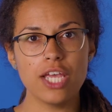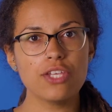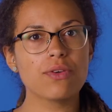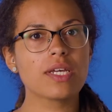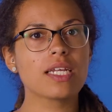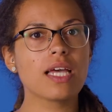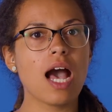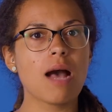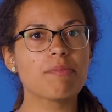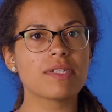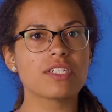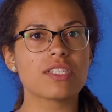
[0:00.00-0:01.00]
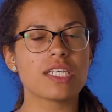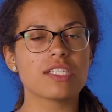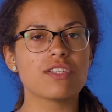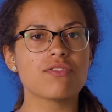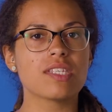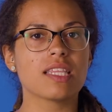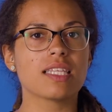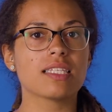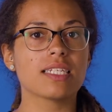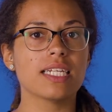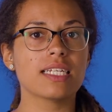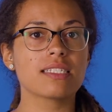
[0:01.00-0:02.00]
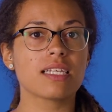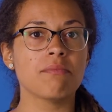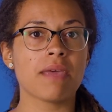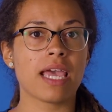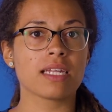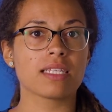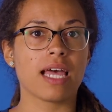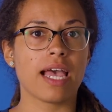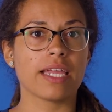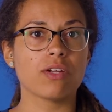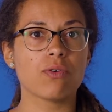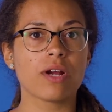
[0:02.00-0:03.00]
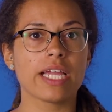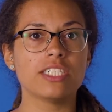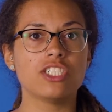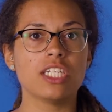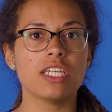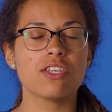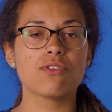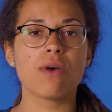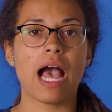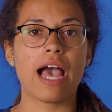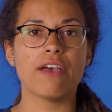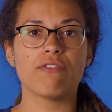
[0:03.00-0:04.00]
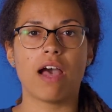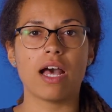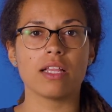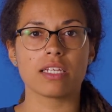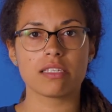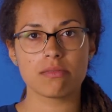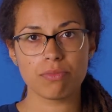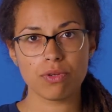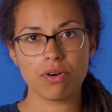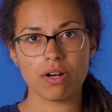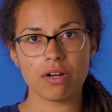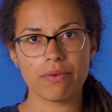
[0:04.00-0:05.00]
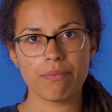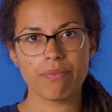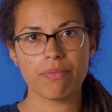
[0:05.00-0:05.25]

You can accomplish this using the Linux command line or a GUI file explorer.